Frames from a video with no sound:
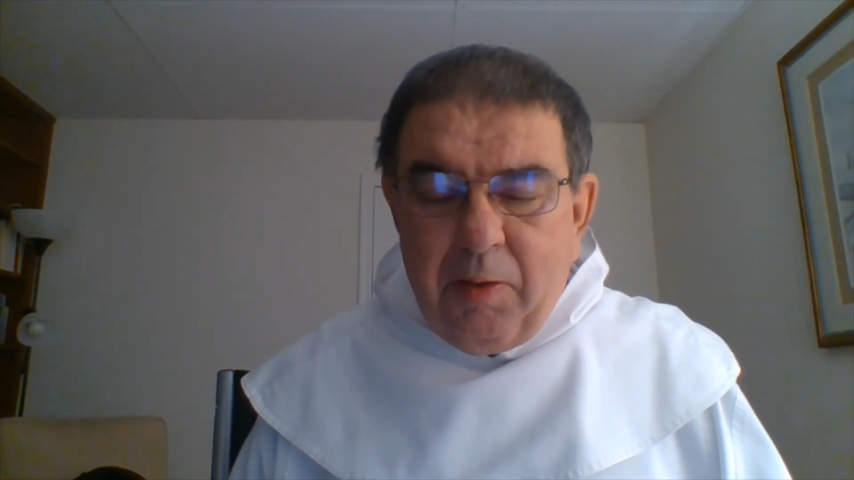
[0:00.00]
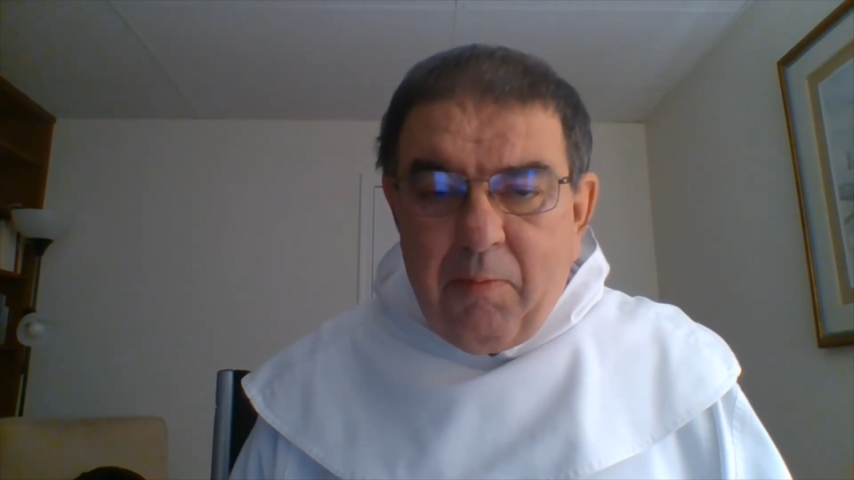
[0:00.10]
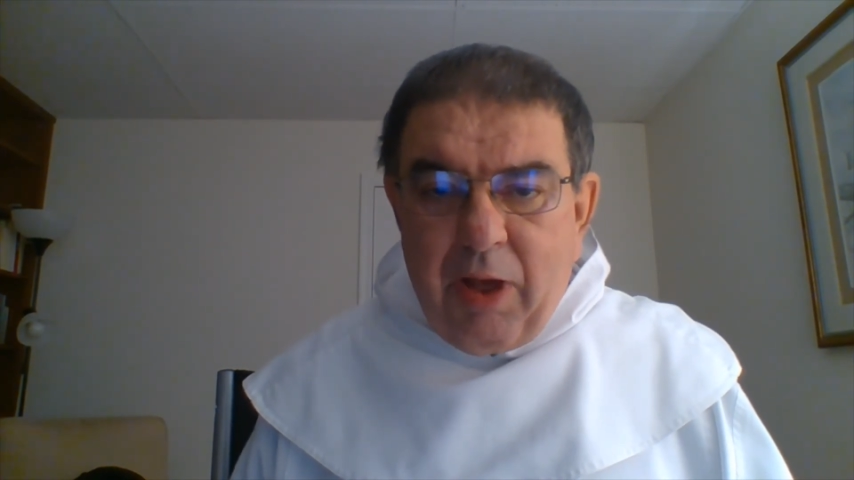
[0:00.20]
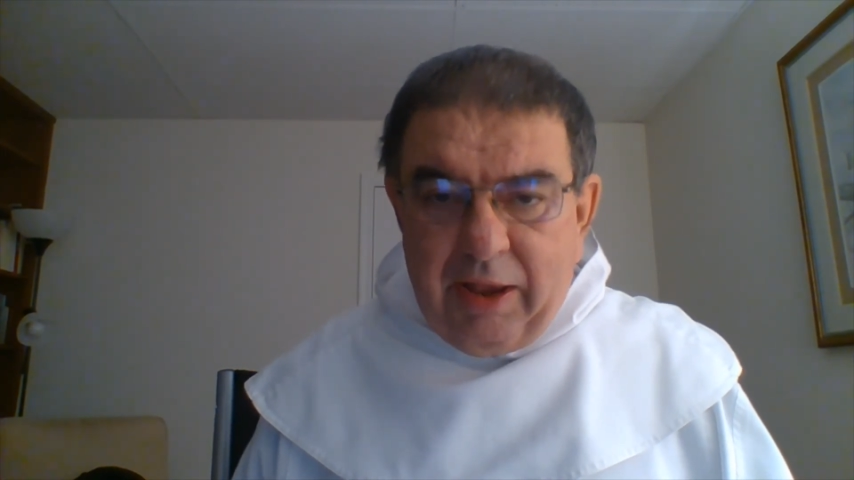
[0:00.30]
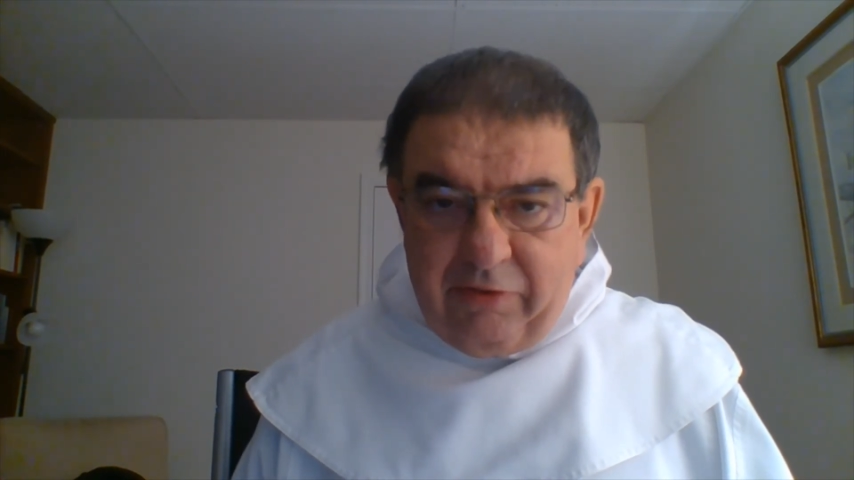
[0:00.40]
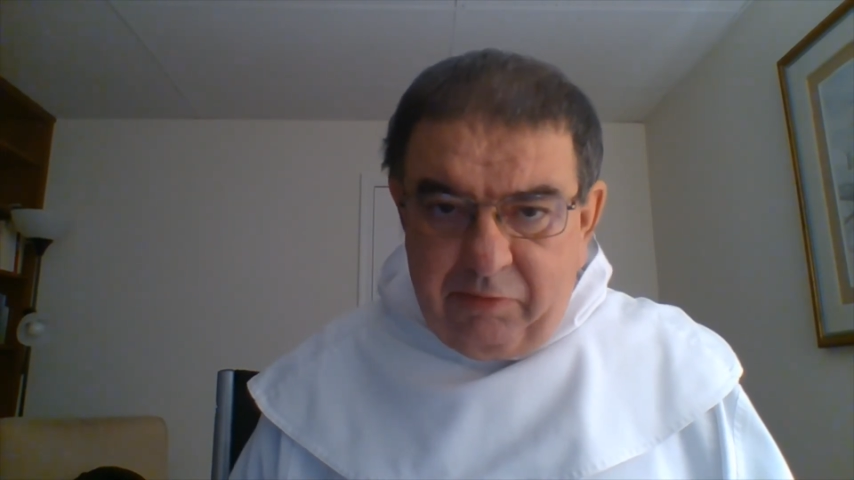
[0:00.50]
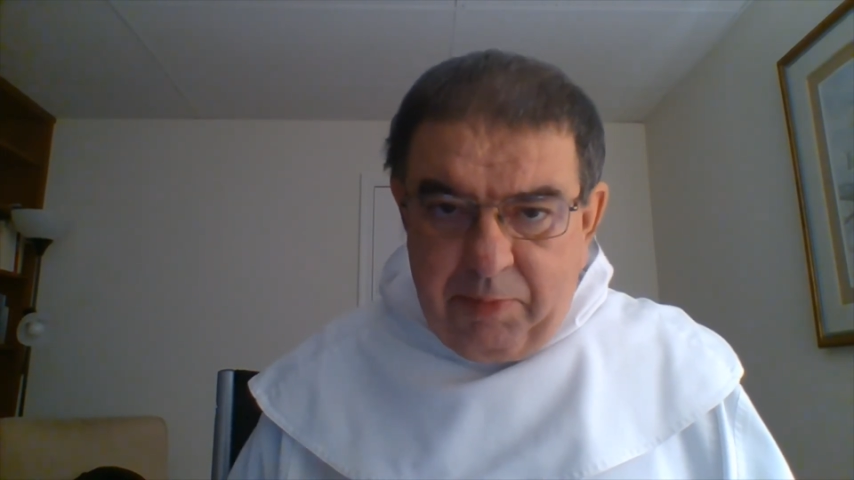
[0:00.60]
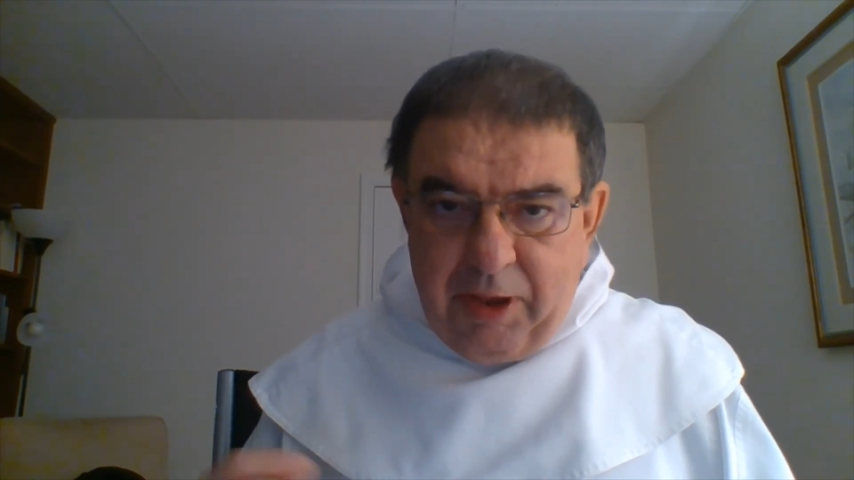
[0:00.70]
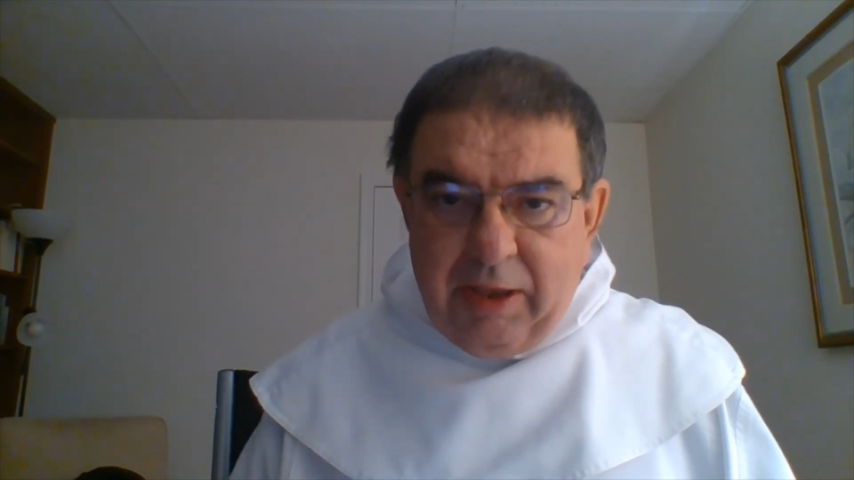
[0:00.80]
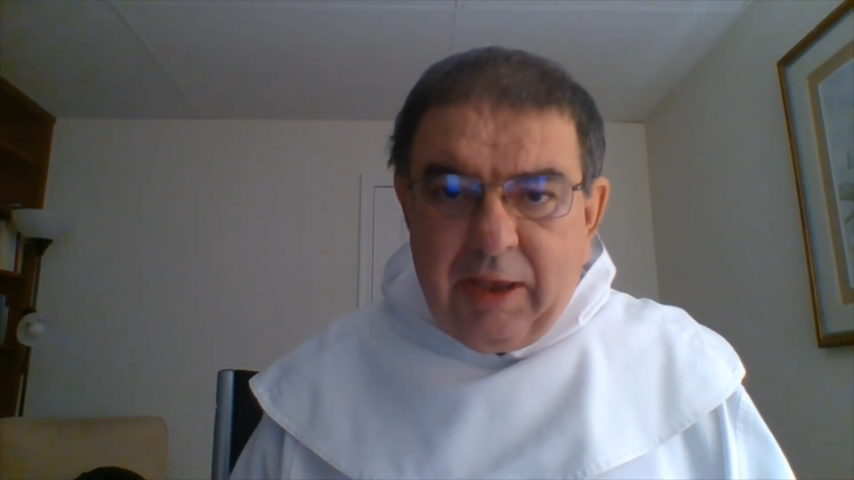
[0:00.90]
by
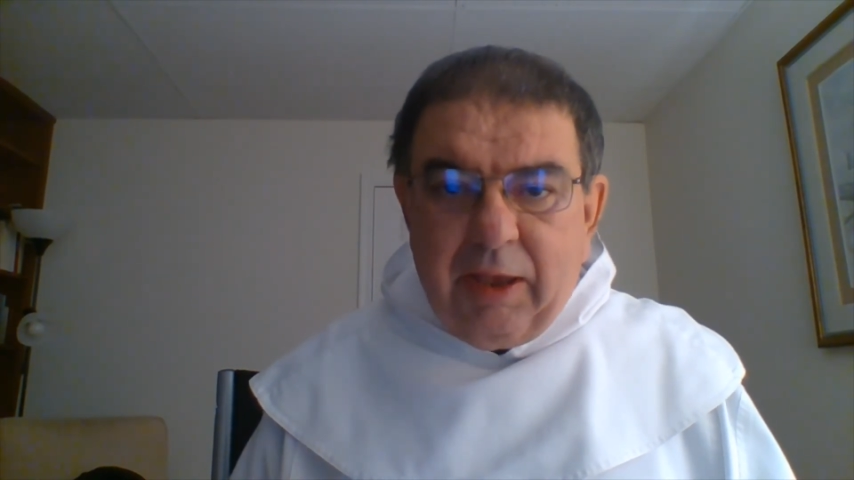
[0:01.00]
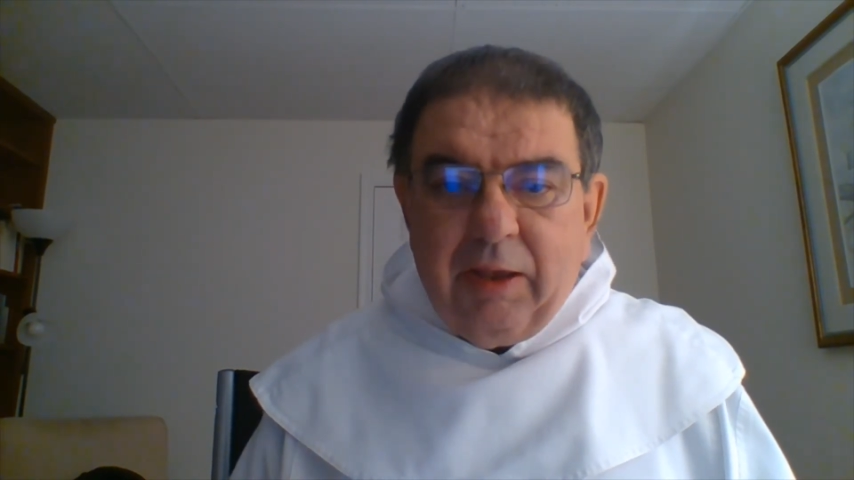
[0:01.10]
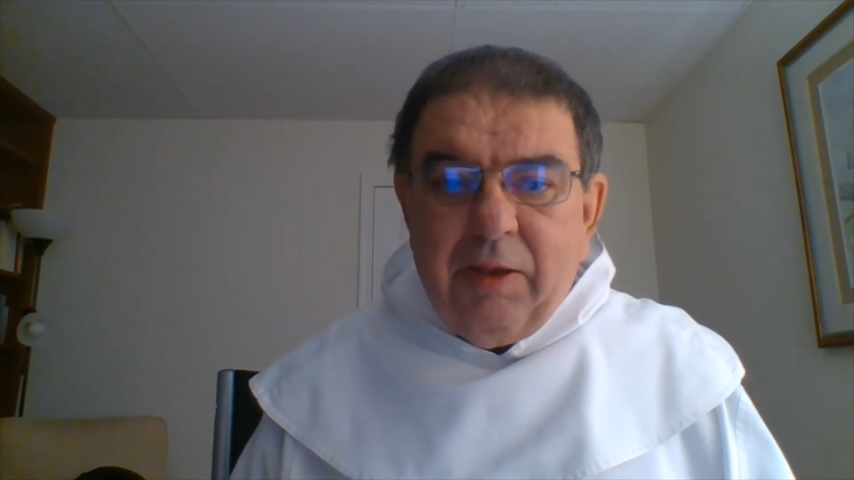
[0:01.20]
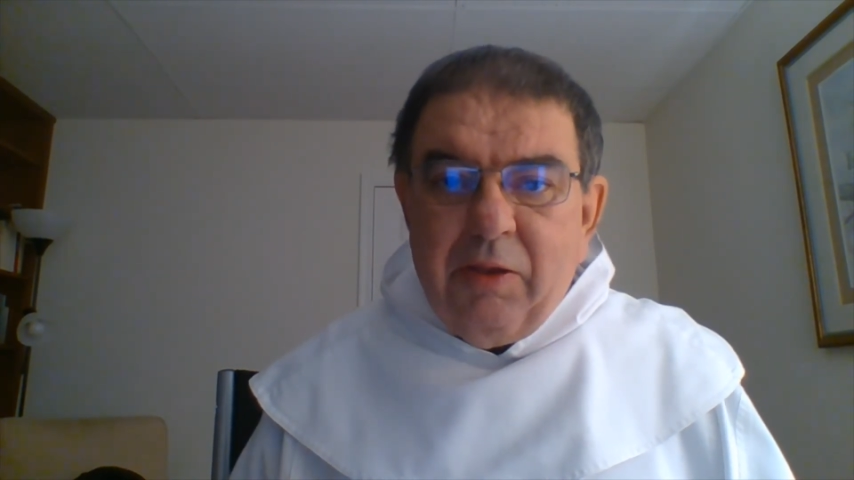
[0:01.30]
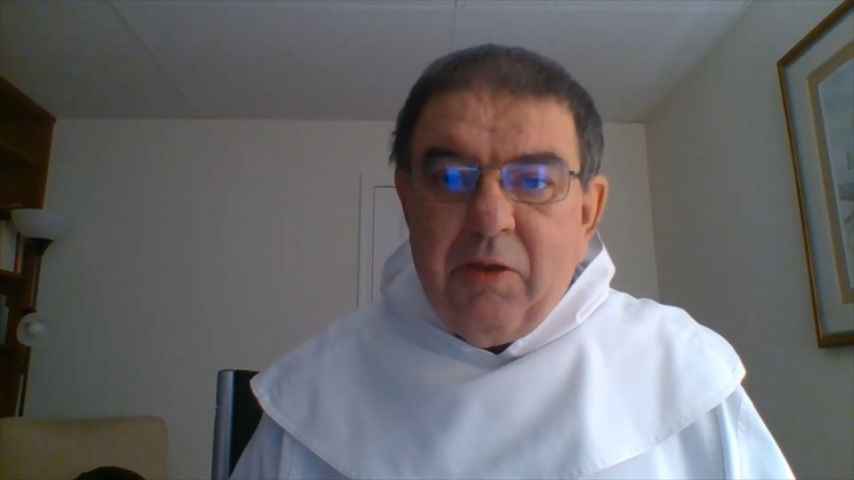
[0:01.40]
speaking